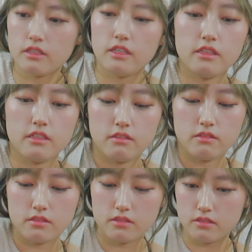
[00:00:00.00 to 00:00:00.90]
clean
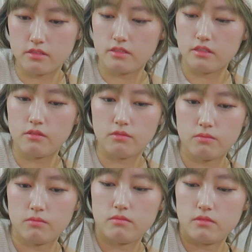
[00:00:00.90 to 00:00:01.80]
up this side
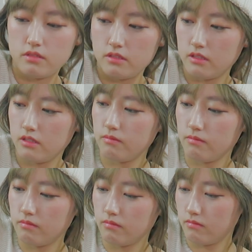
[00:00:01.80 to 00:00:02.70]
one time.